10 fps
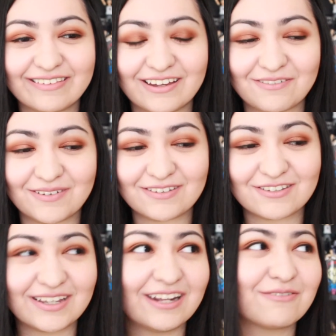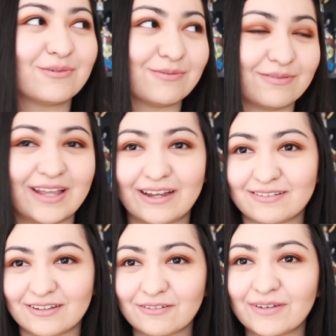stuff, and just kind of
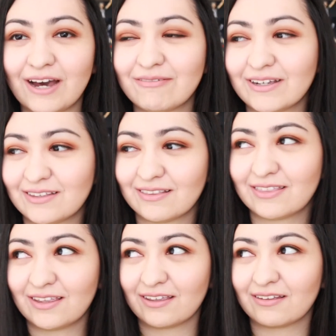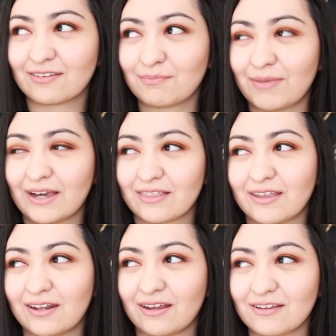reflect of how I did things back
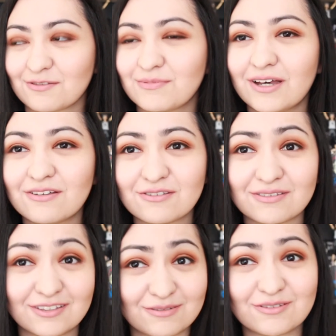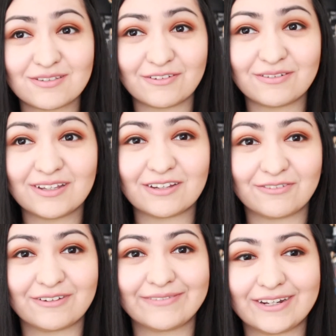then as well. So this was definitely a
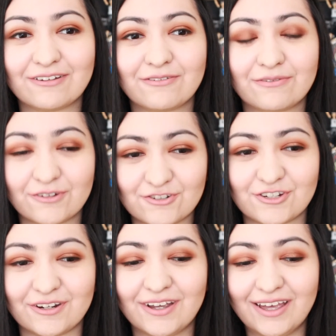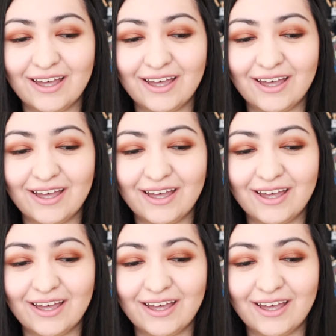fun video for sure.